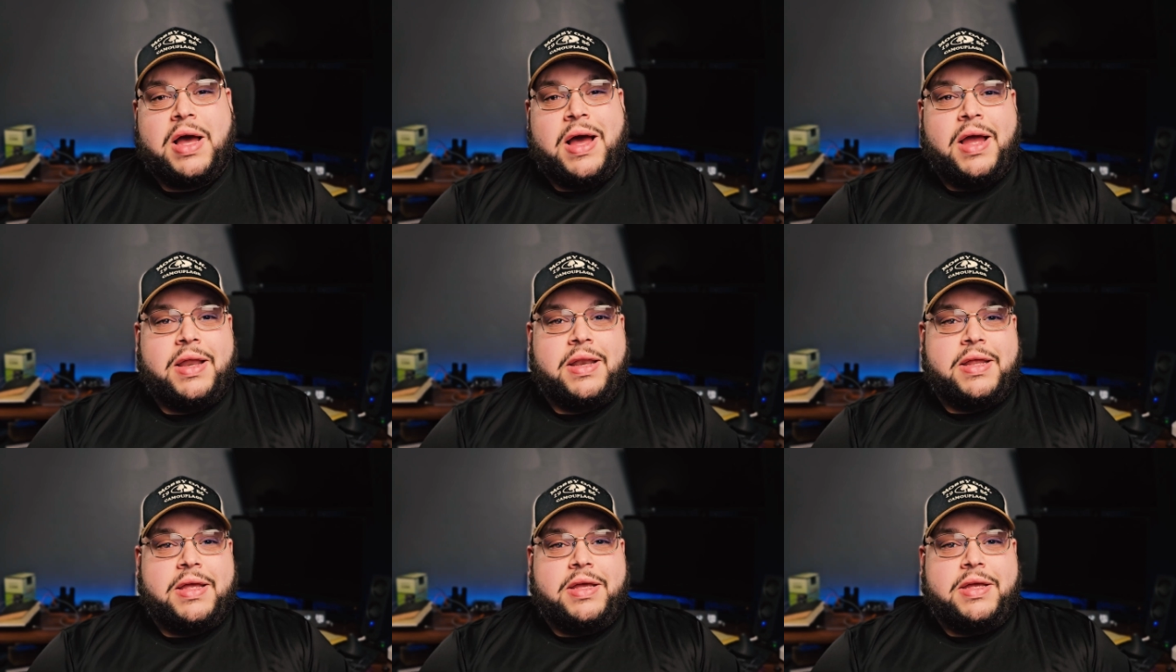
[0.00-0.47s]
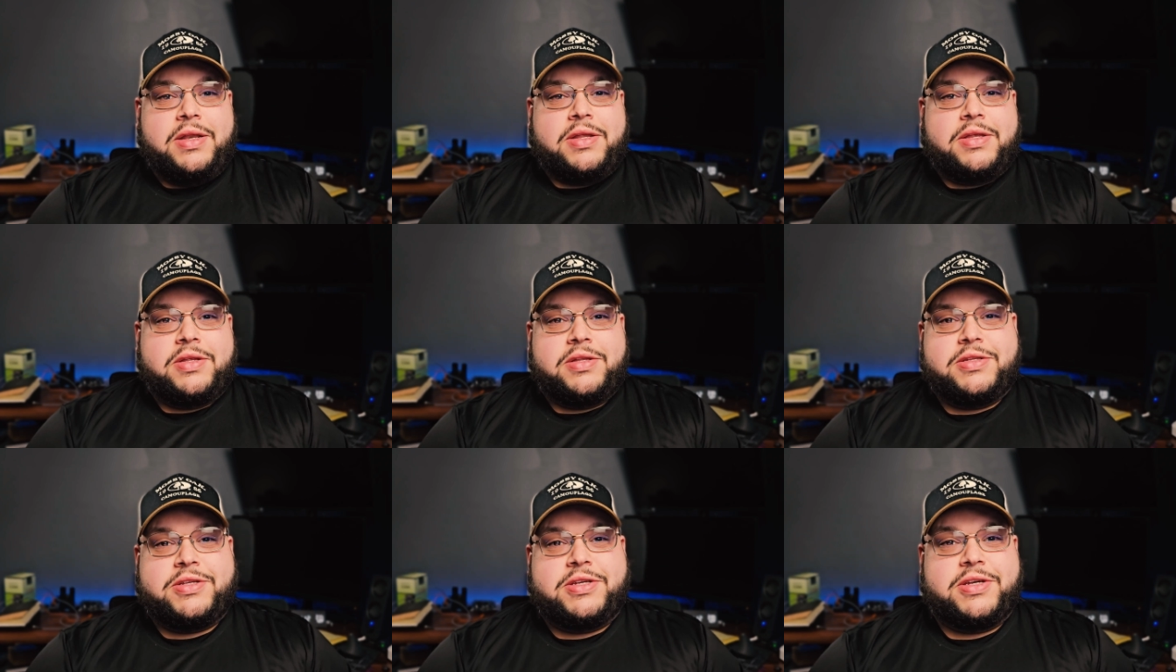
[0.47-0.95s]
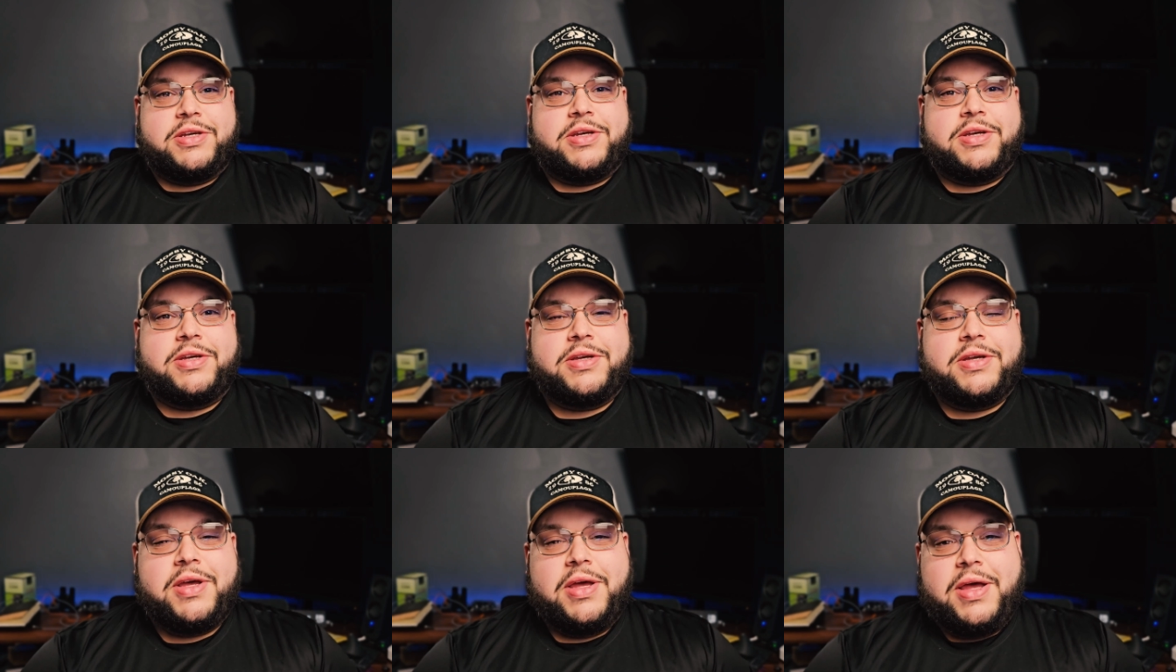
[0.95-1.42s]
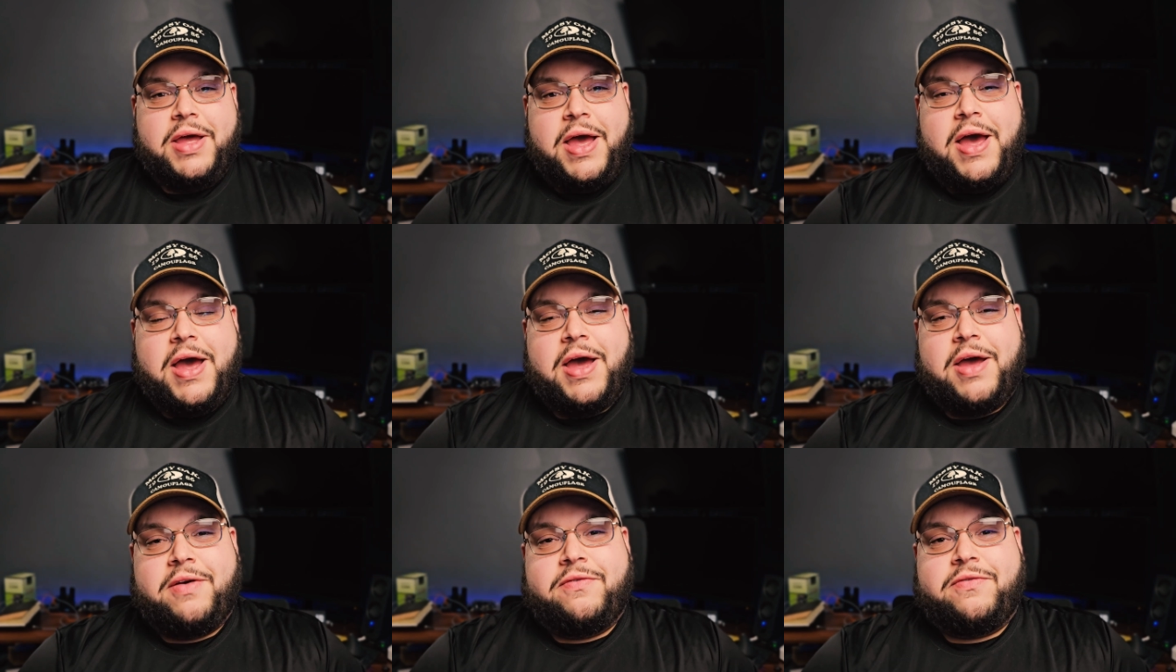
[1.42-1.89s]
I need to
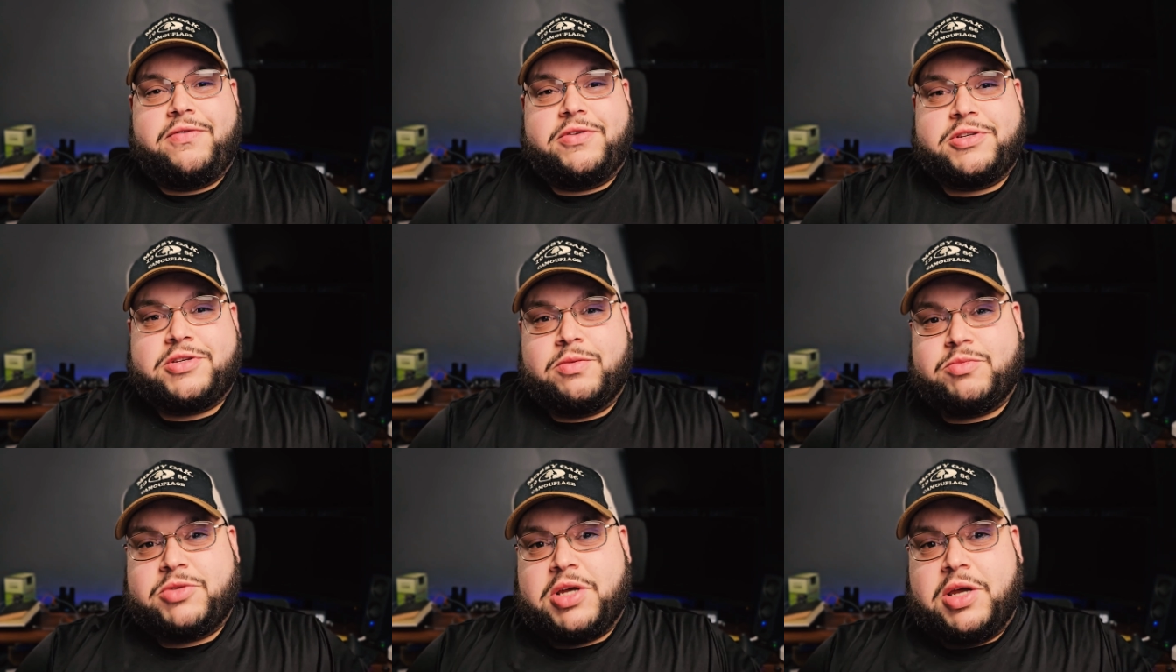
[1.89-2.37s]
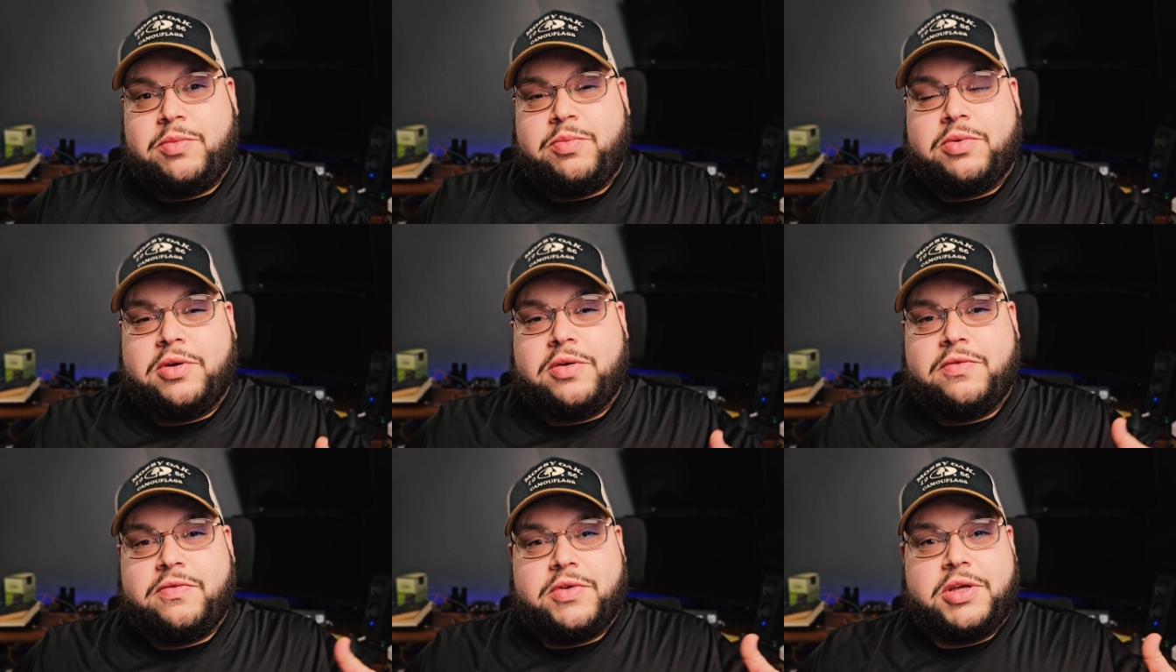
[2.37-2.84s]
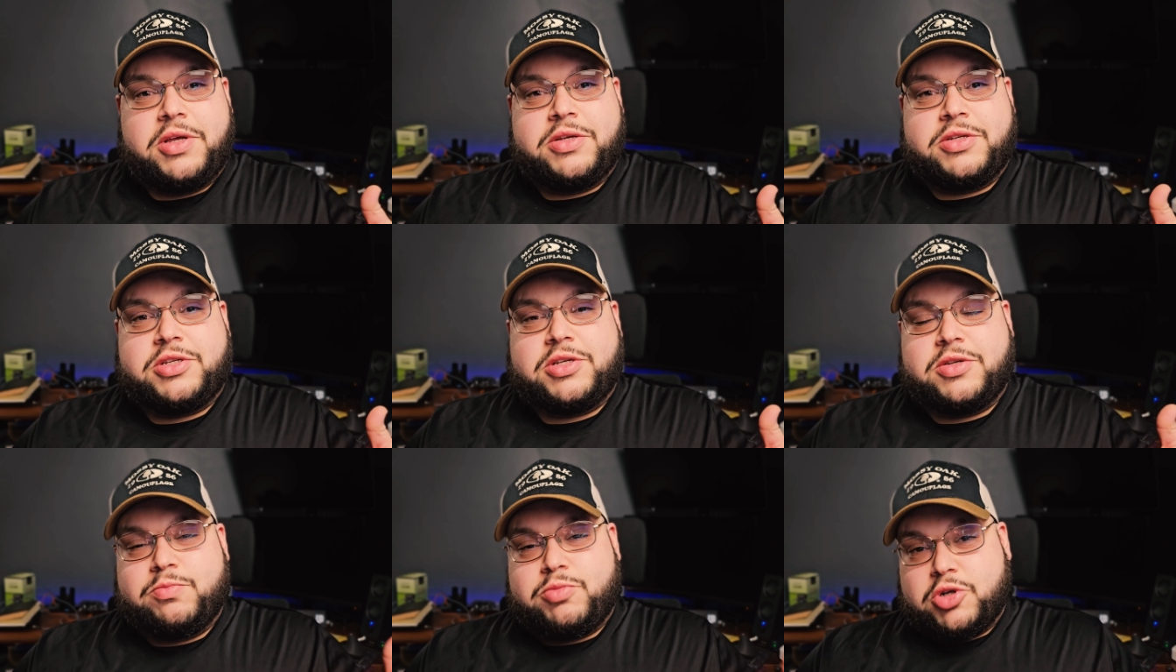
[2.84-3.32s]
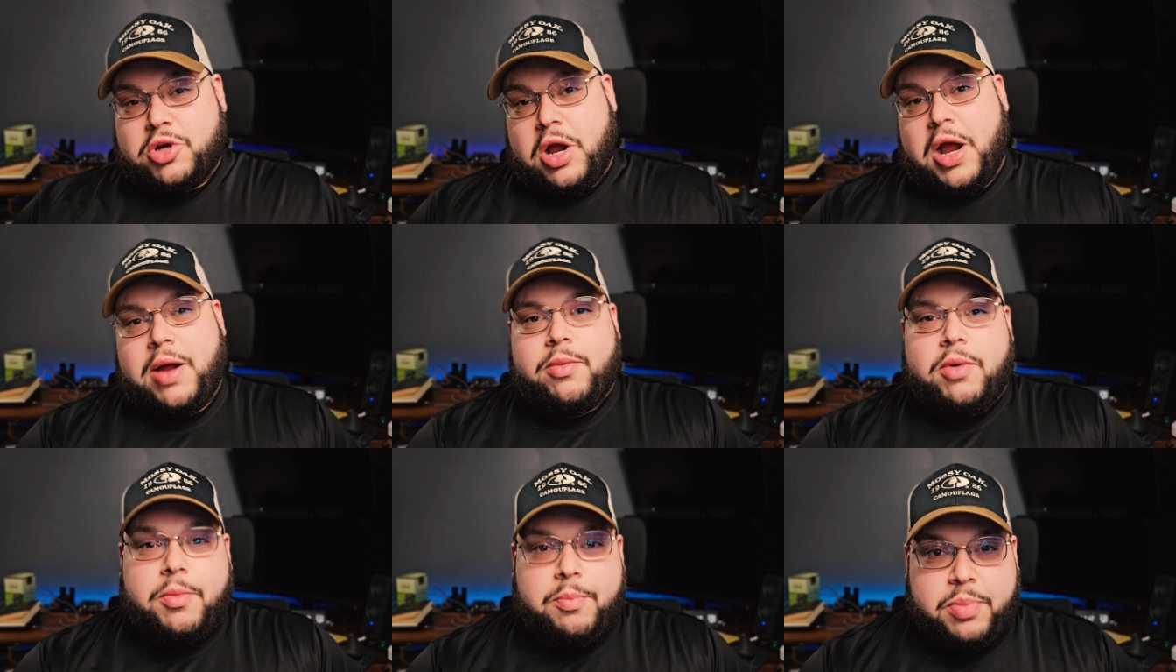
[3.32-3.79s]
have some type of a
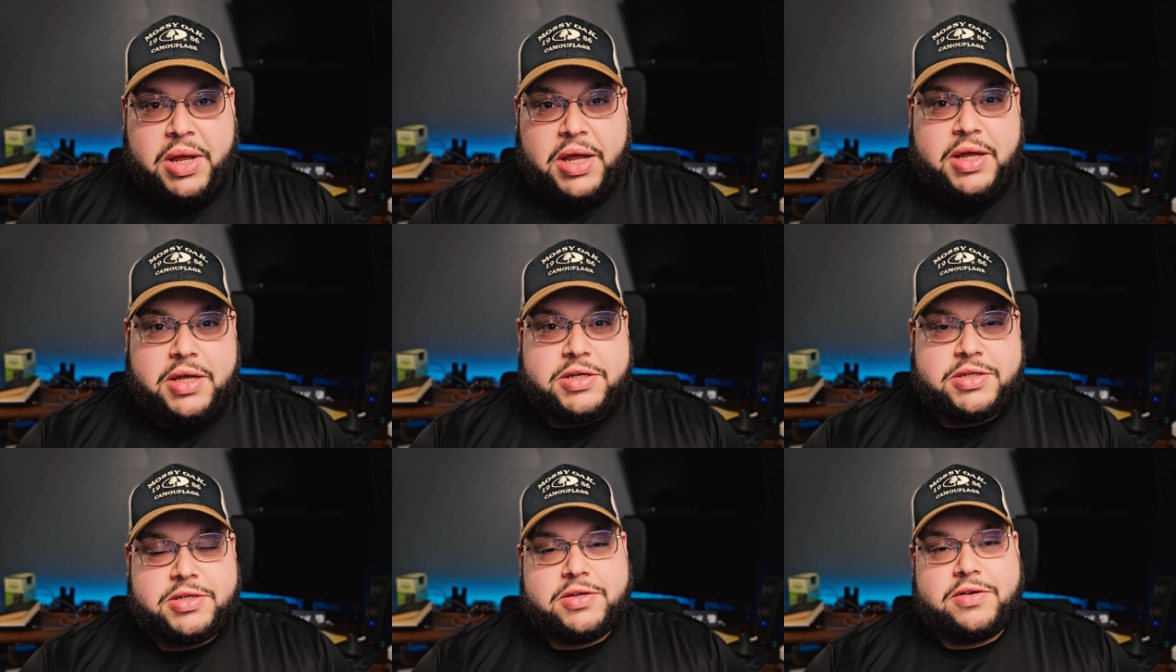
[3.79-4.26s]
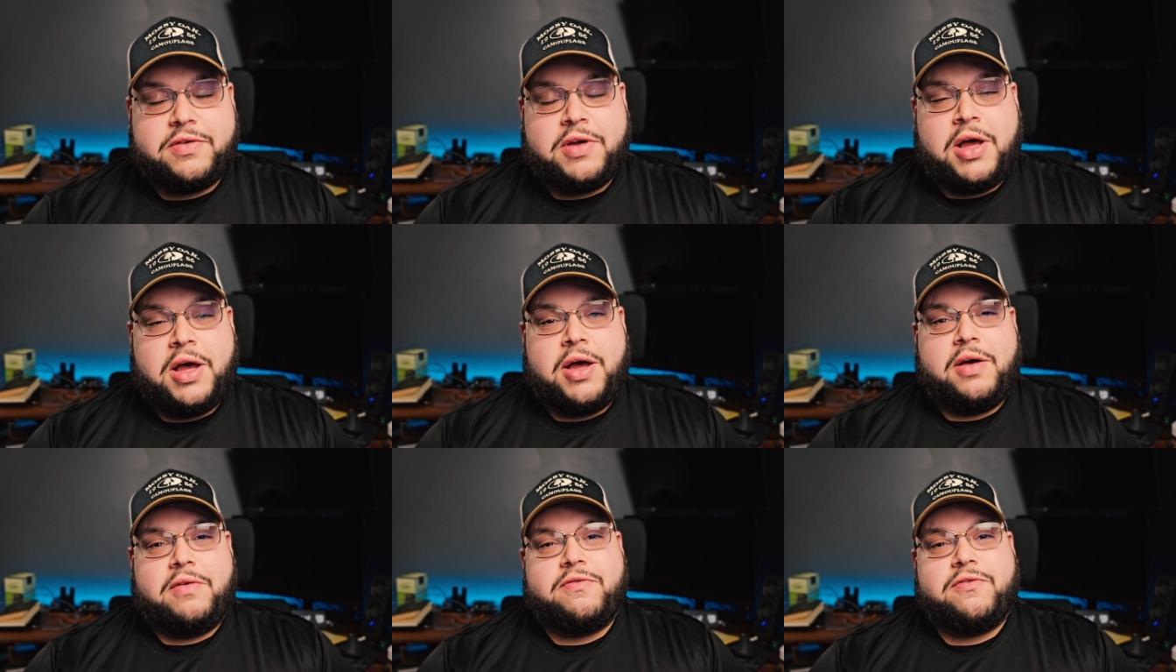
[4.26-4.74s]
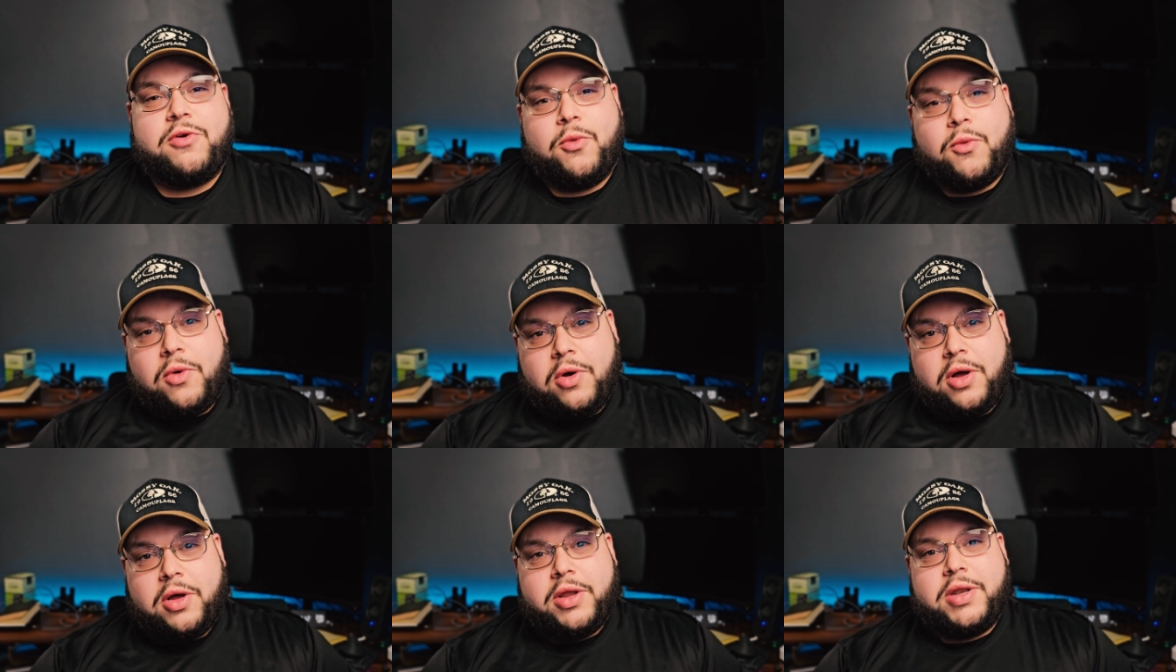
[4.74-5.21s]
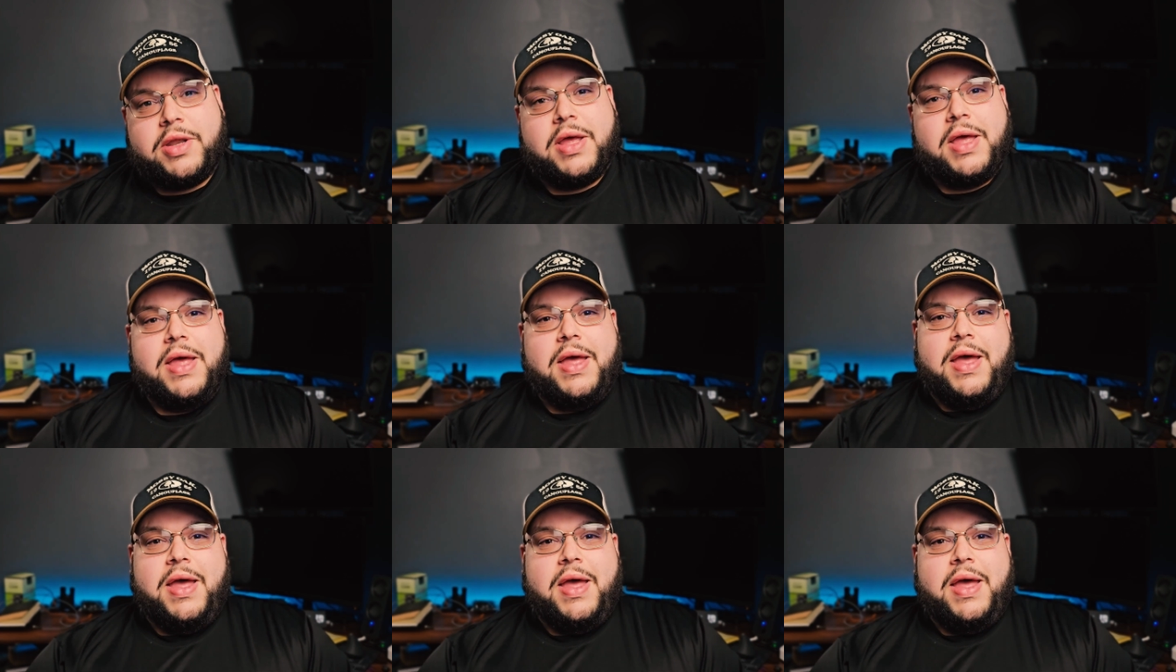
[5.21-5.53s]
subscriber base uh, for one,